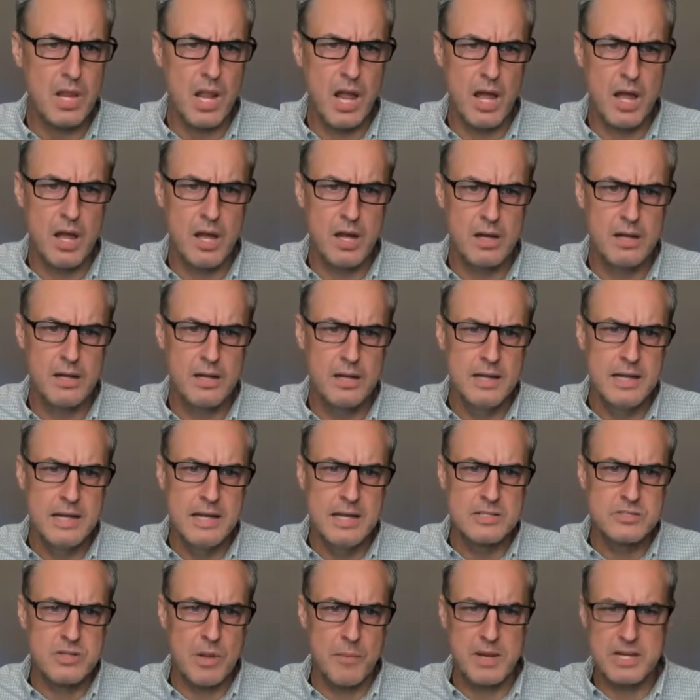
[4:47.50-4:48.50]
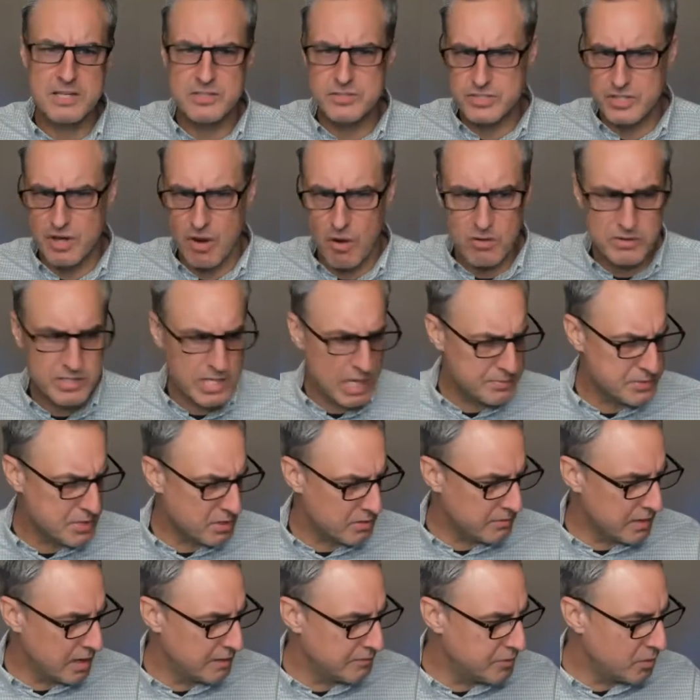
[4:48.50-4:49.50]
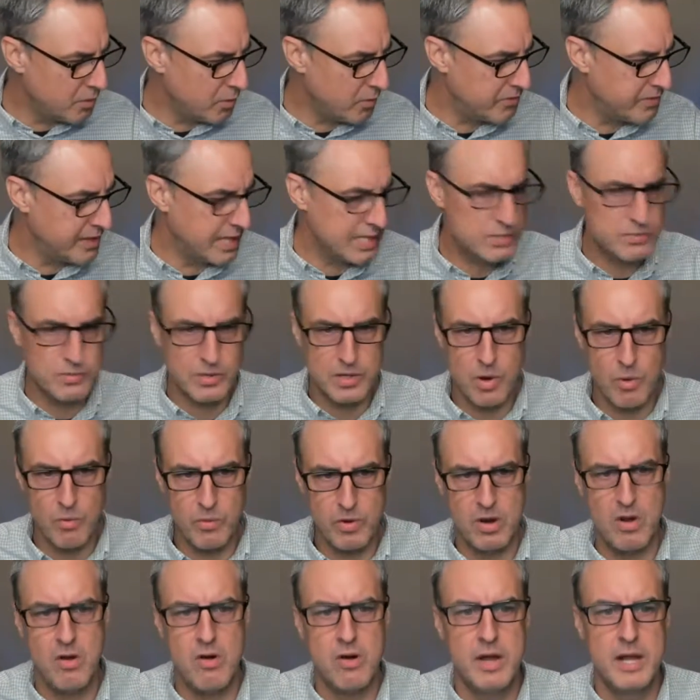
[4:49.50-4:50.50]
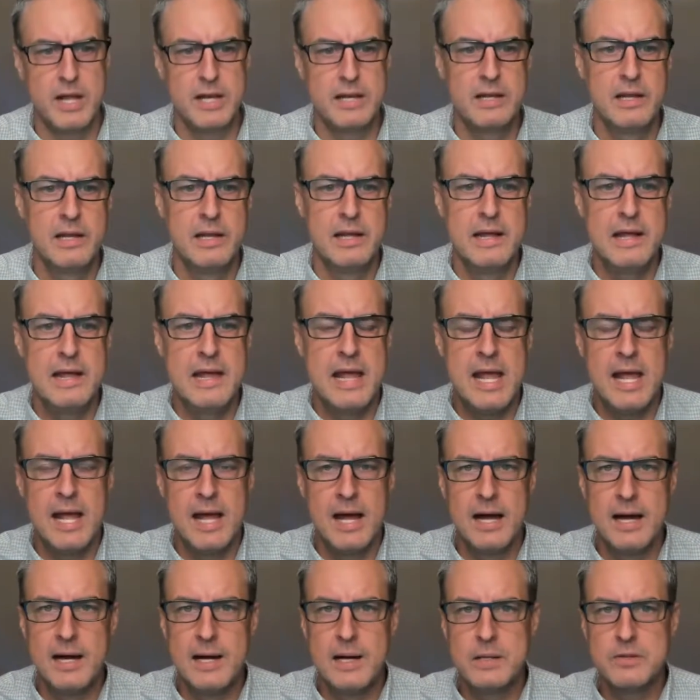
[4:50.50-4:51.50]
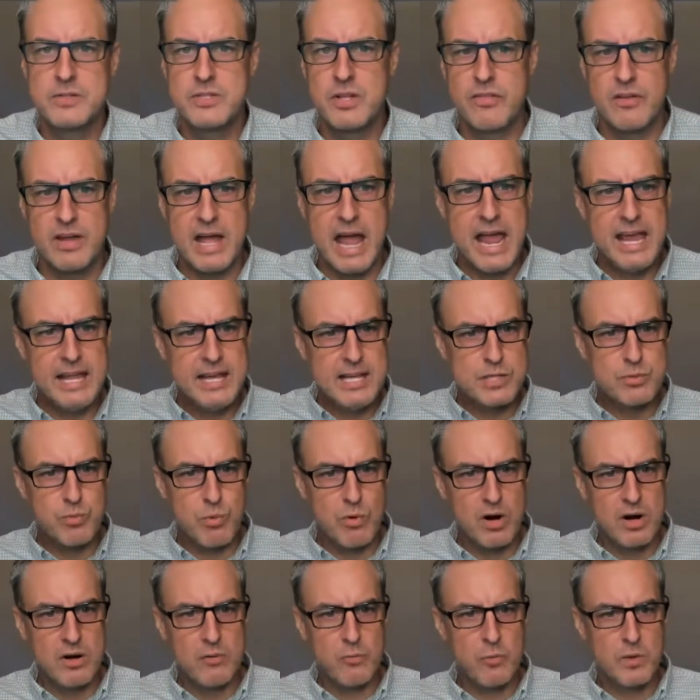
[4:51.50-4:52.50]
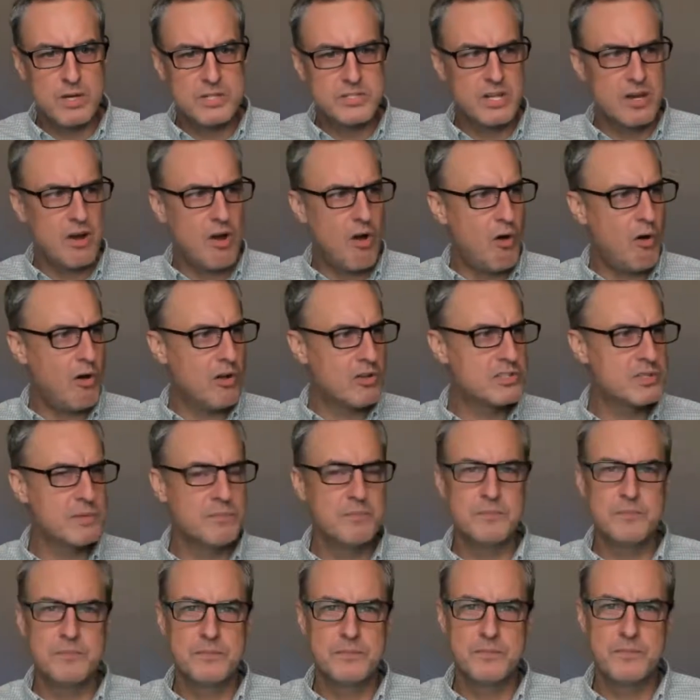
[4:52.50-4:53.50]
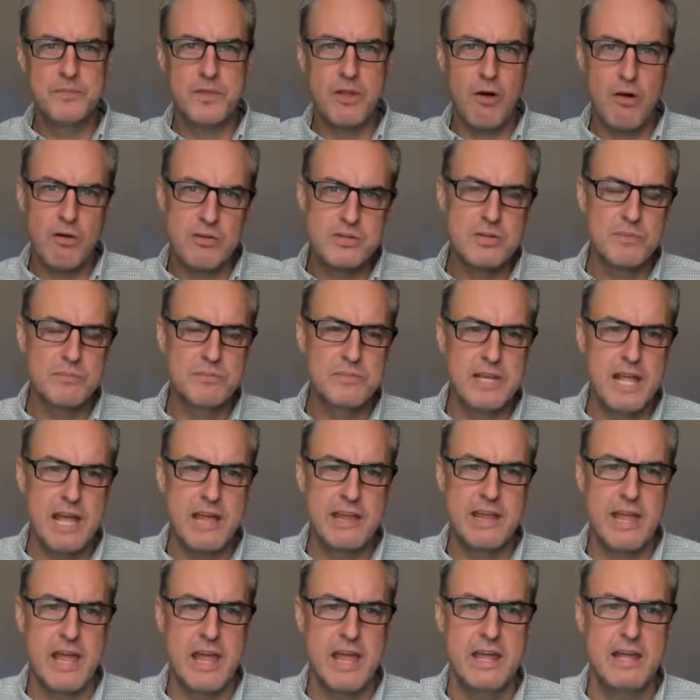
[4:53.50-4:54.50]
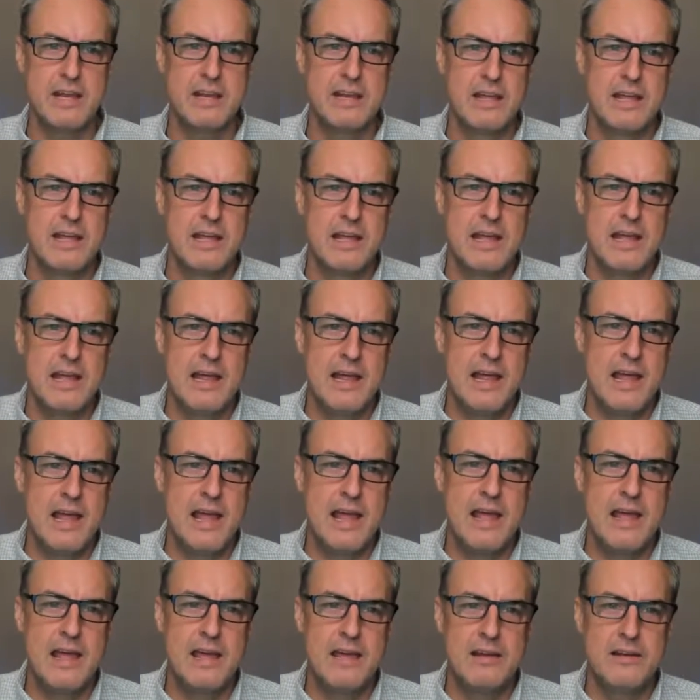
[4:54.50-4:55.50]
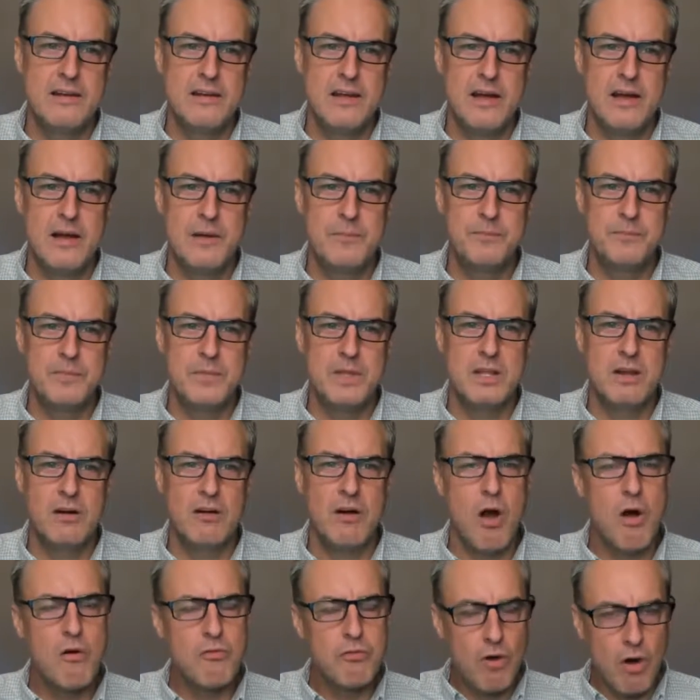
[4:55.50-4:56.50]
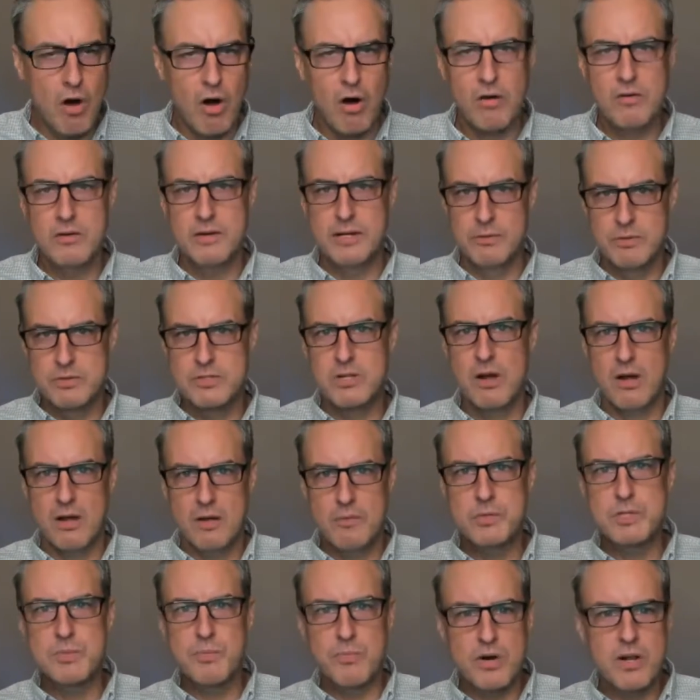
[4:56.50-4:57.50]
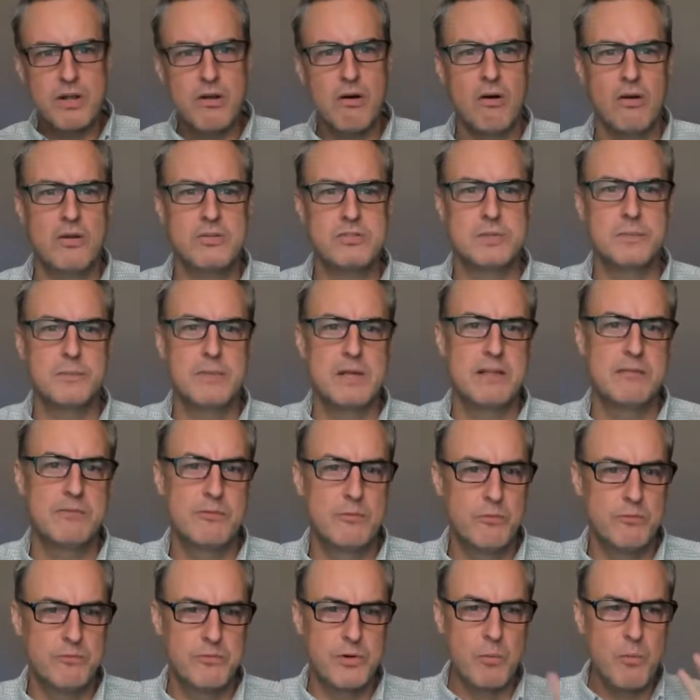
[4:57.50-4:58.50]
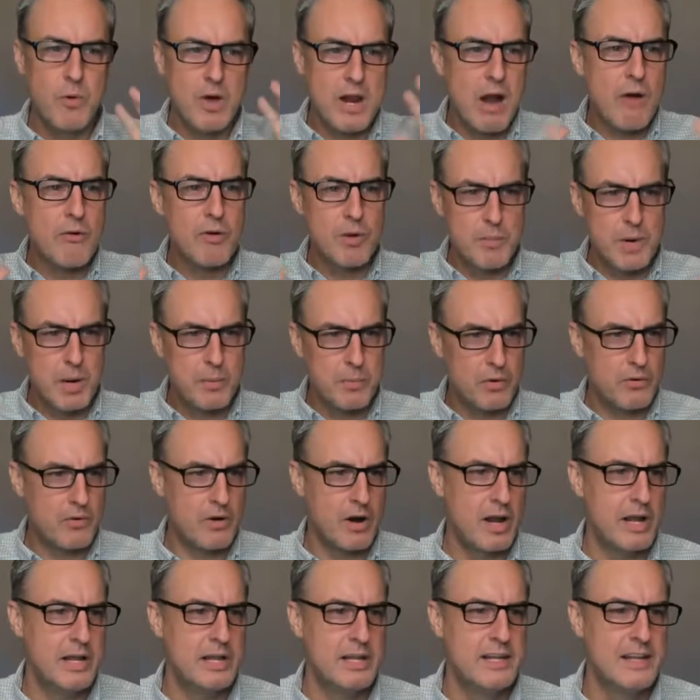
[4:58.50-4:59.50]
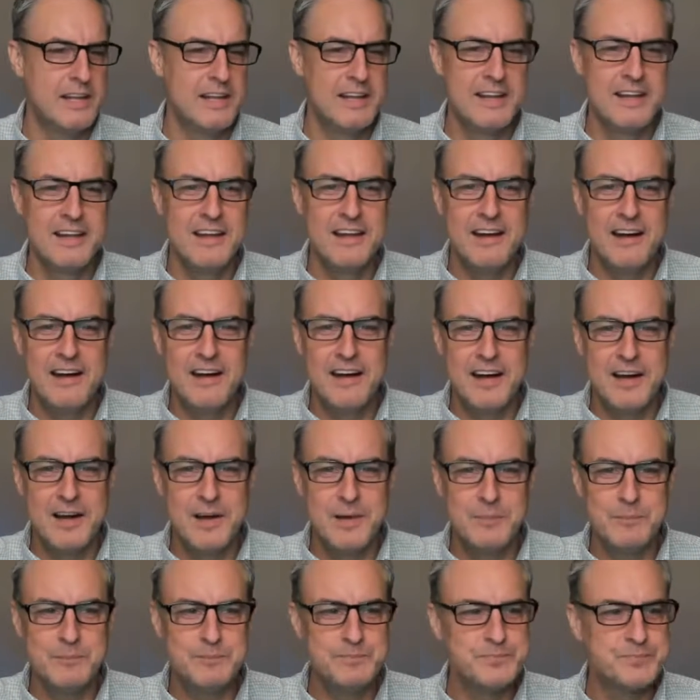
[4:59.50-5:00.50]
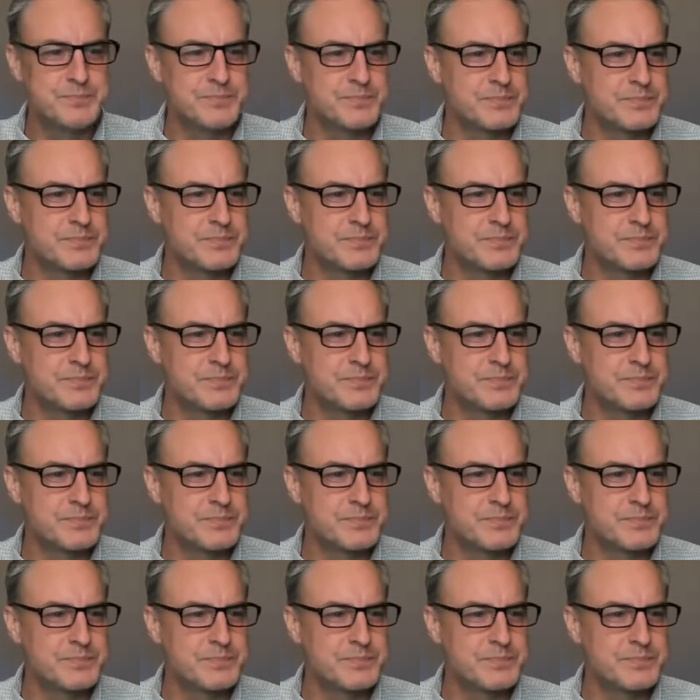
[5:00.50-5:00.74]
Uh, so, I mean, just all types of, of cool things were going on. Uh, so the 80s were was an awesome, awesome decade, and um, you know overall it was it was pretty awesome from what I remember. Right, um,